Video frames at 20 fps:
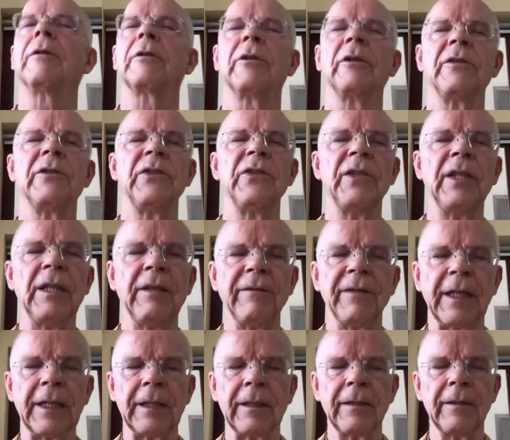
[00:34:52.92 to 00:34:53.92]
for
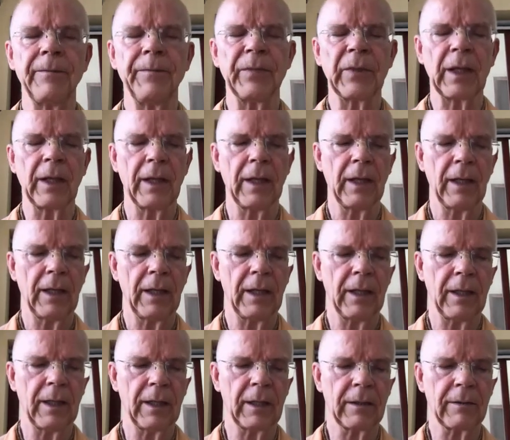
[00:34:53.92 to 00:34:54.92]
conceiving
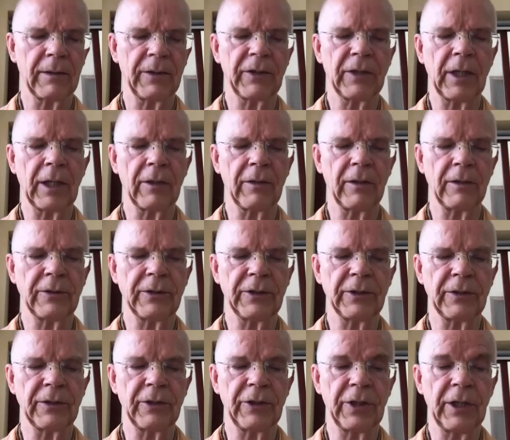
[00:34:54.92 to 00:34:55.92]
Krishna
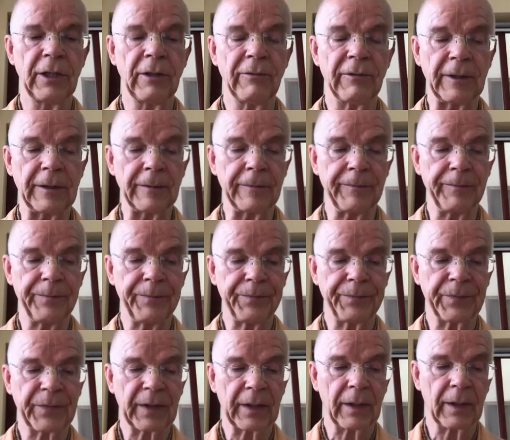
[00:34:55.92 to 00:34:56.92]
conscious children,
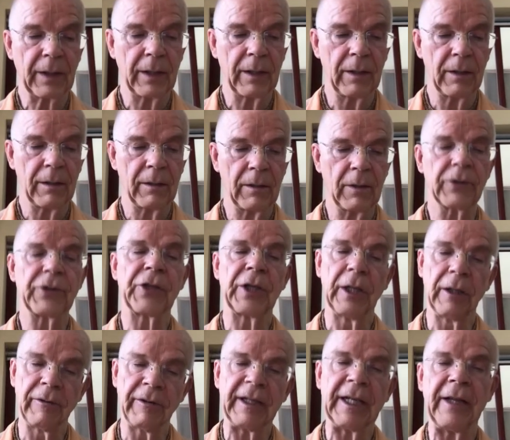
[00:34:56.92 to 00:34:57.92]

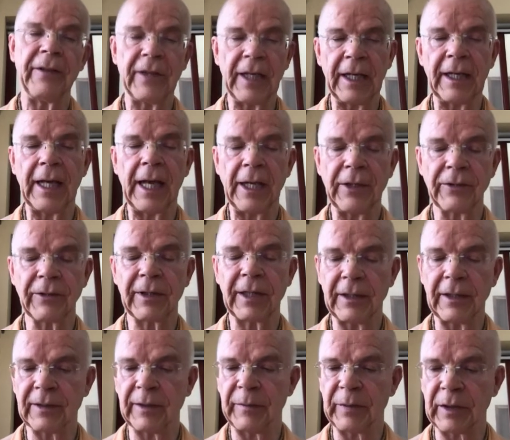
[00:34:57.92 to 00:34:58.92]
children and then
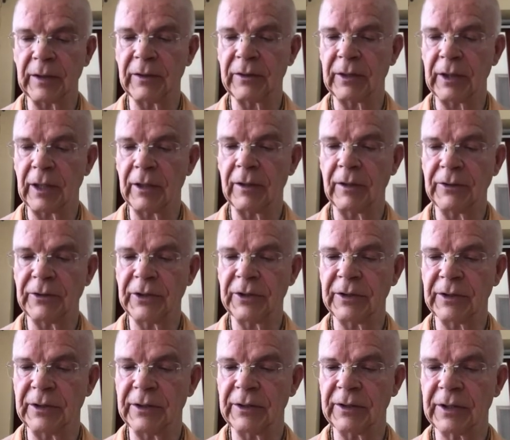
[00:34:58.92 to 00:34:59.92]
educate them in Krishna
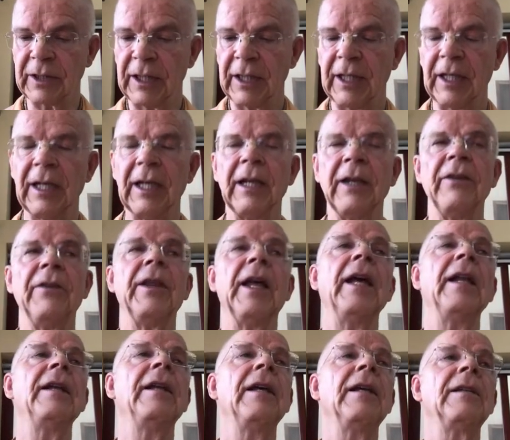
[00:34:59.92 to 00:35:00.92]
consciousness,
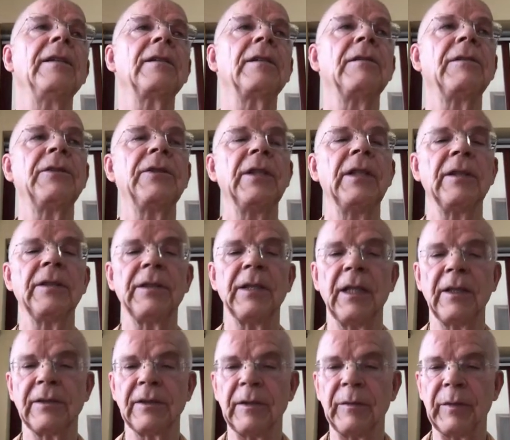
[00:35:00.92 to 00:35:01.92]
then, as
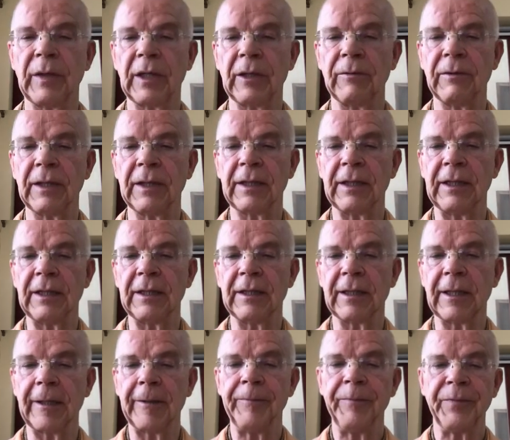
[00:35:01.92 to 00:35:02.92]
Krishna says in Bhagavad
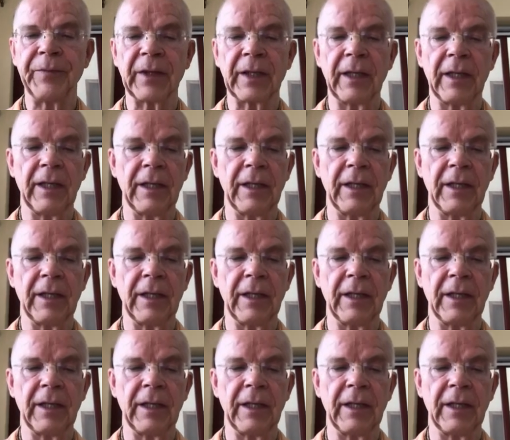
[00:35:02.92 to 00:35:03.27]
Gita,